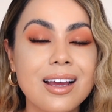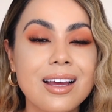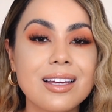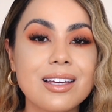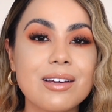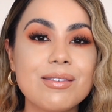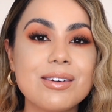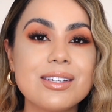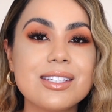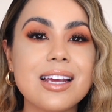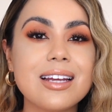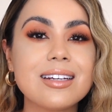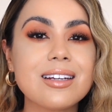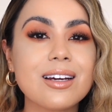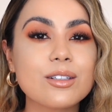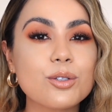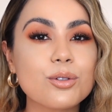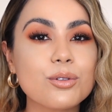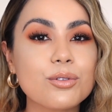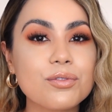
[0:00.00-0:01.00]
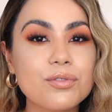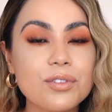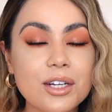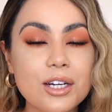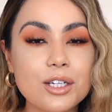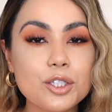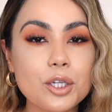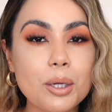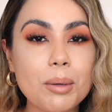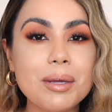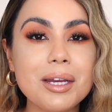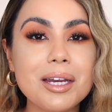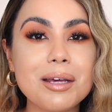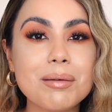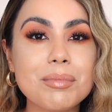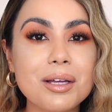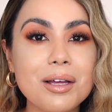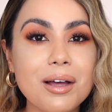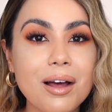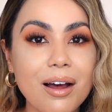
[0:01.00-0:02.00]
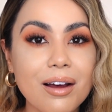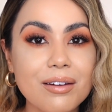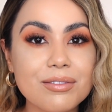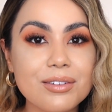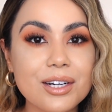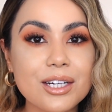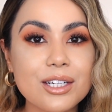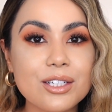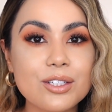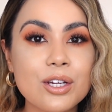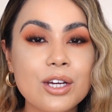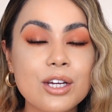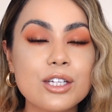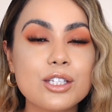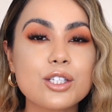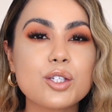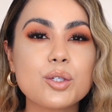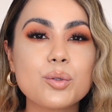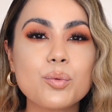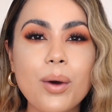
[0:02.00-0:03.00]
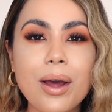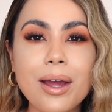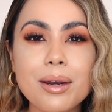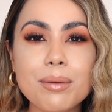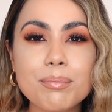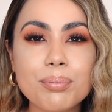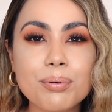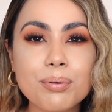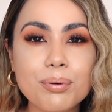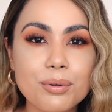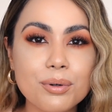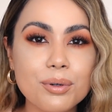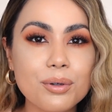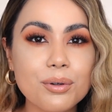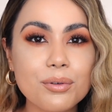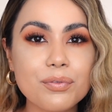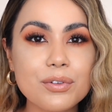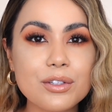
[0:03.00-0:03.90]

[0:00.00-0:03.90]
give us a natural finish, medium coverage, sweat proof.